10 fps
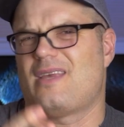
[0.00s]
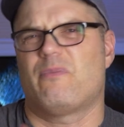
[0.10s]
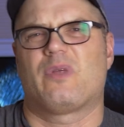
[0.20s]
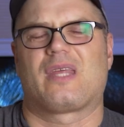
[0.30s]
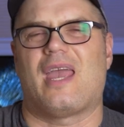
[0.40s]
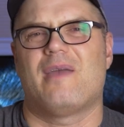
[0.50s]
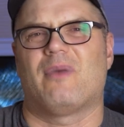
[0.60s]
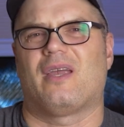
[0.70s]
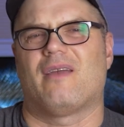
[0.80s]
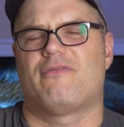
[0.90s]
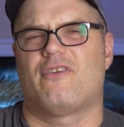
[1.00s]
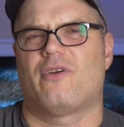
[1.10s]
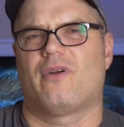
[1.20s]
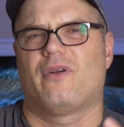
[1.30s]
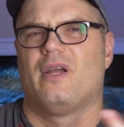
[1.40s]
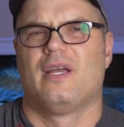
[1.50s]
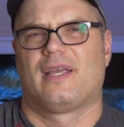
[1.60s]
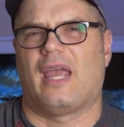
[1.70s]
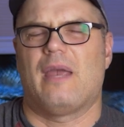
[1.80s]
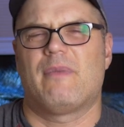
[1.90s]
Same with gaming. If you're
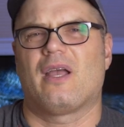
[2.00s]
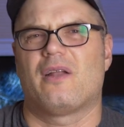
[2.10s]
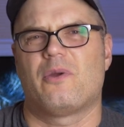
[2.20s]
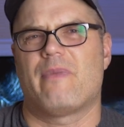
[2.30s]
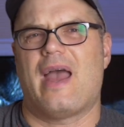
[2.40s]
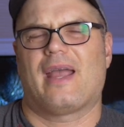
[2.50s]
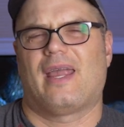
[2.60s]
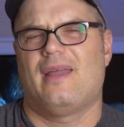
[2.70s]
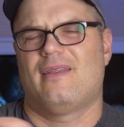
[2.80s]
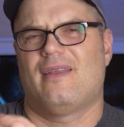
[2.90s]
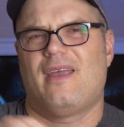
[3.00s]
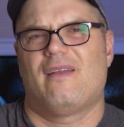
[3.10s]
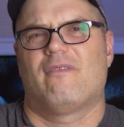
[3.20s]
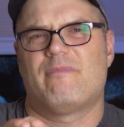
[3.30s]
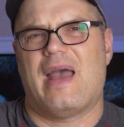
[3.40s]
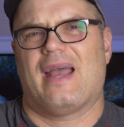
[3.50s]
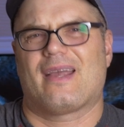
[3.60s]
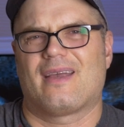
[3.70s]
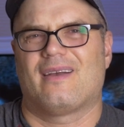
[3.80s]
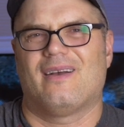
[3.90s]
gaming on your Mac in the native
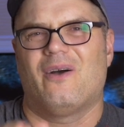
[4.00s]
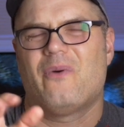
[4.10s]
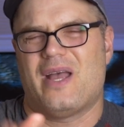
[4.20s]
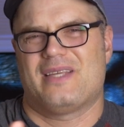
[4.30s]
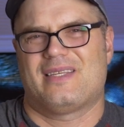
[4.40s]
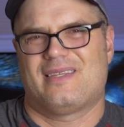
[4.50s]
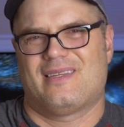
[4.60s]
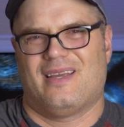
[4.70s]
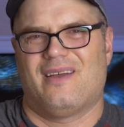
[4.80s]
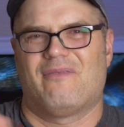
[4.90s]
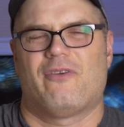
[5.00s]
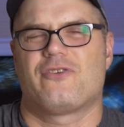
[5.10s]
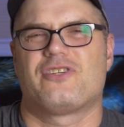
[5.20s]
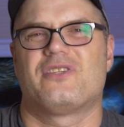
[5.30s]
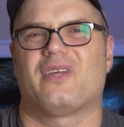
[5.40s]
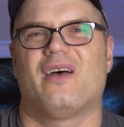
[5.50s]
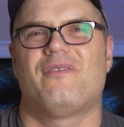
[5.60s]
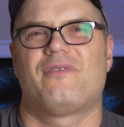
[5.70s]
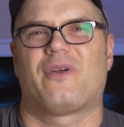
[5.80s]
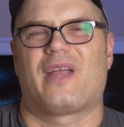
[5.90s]
Mac OS uh, versions
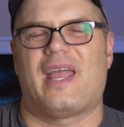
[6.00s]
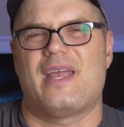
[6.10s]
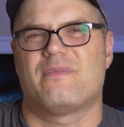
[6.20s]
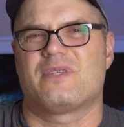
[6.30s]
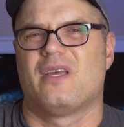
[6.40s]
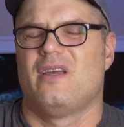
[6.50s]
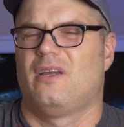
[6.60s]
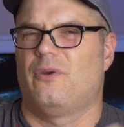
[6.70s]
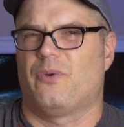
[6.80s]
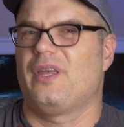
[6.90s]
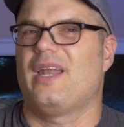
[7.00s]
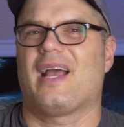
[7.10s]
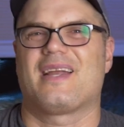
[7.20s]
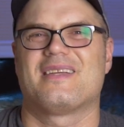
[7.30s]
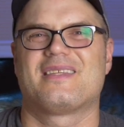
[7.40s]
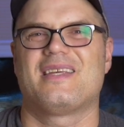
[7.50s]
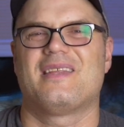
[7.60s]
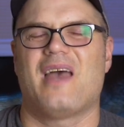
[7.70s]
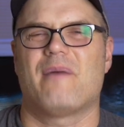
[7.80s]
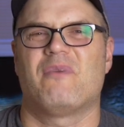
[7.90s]
of your games, you're really not going to see
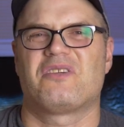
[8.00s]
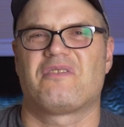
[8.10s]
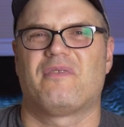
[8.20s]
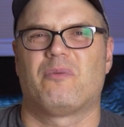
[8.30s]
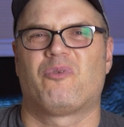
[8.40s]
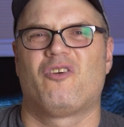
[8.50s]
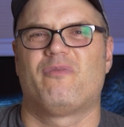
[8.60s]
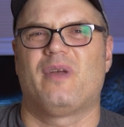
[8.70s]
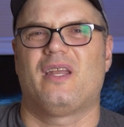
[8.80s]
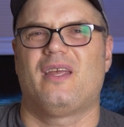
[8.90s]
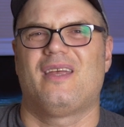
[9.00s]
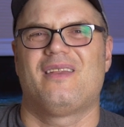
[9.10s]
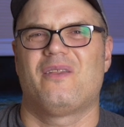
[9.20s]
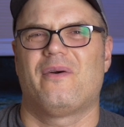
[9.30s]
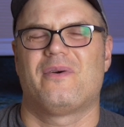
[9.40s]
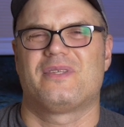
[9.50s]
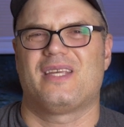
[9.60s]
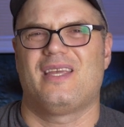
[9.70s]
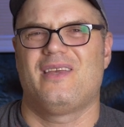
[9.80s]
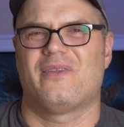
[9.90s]
that much of an improvement in those
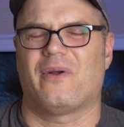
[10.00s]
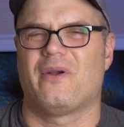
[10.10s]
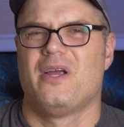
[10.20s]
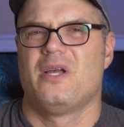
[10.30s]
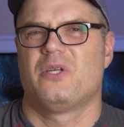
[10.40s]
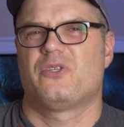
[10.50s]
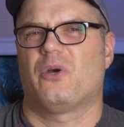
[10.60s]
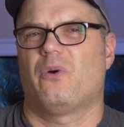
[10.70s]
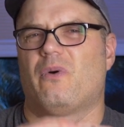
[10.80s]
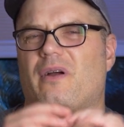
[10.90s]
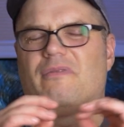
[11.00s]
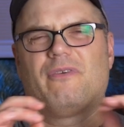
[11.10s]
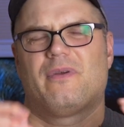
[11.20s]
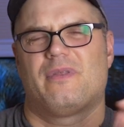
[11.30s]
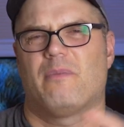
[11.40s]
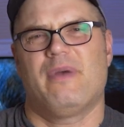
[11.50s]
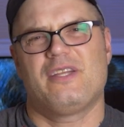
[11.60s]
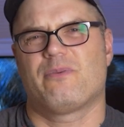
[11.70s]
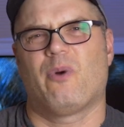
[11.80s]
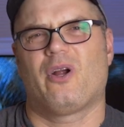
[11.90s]
either. So for the
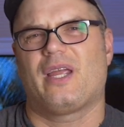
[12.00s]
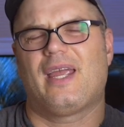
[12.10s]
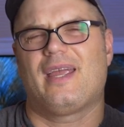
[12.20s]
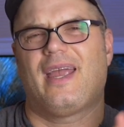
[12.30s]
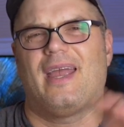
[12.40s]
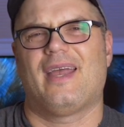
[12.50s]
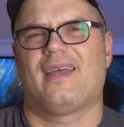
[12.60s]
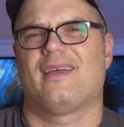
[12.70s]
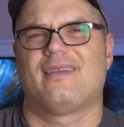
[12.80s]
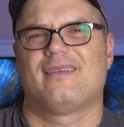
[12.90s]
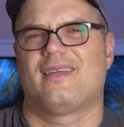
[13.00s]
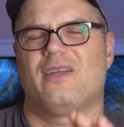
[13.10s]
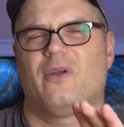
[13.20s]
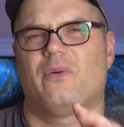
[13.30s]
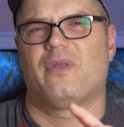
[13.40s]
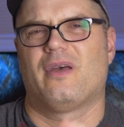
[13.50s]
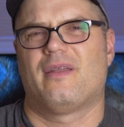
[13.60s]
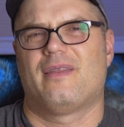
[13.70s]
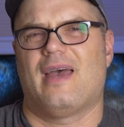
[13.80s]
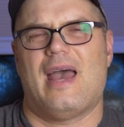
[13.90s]
benchmarking and, you
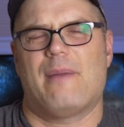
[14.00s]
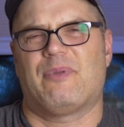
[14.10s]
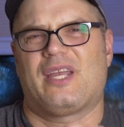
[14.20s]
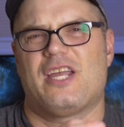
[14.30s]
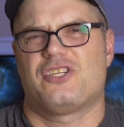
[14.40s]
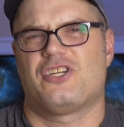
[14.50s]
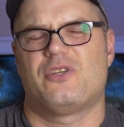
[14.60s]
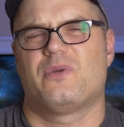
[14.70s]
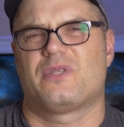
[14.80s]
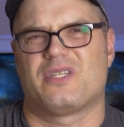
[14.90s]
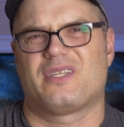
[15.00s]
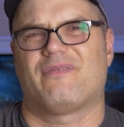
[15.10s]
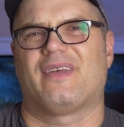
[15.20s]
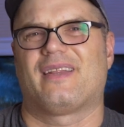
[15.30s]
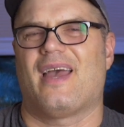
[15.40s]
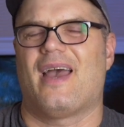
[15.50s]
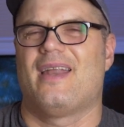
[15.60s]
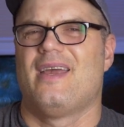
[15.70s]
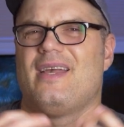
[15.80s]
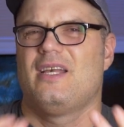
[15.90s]
the, the application use and stuff like
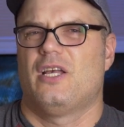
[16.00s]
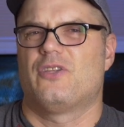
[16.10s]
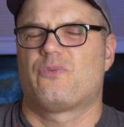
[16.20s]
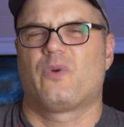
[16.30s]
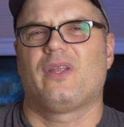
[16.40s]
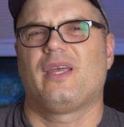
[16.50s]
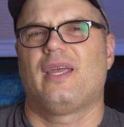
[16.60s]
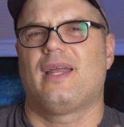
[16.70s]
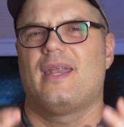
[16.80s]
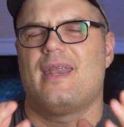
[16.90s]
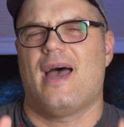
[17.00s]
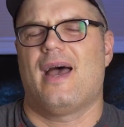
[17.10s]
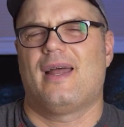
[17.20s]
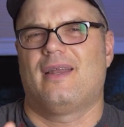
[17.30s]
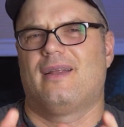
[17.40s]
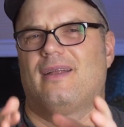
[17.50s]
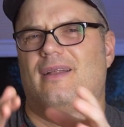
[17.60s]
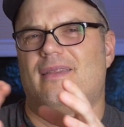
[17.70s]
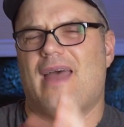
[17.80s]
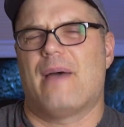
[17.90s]
that, it's really not
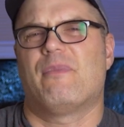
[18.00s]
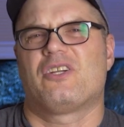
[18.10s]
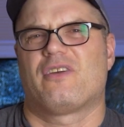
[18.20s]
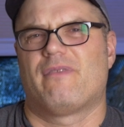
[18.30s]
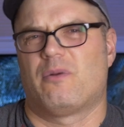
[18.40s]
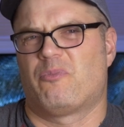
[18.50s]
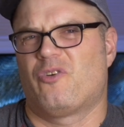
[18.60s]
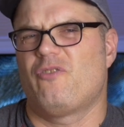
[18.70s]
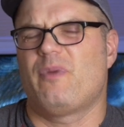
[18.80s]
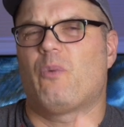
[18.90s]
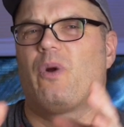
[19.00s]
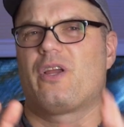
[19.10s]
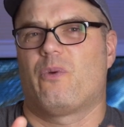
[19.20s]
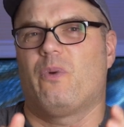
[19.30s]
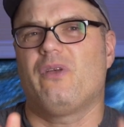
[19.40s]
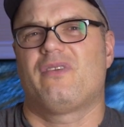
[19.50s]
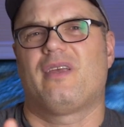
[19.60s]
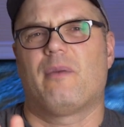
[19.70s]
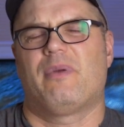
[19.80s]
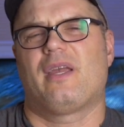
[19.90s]
that much of an improvement where you will
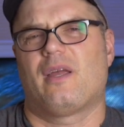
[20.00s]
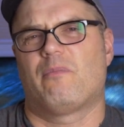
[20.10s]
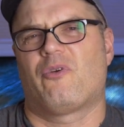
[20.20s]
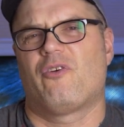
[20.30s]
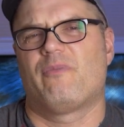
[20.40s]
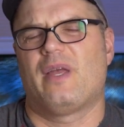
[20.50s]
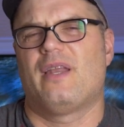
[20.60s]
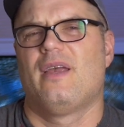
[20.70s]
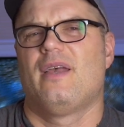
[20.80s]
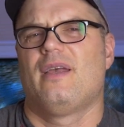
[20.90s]
see a big improvement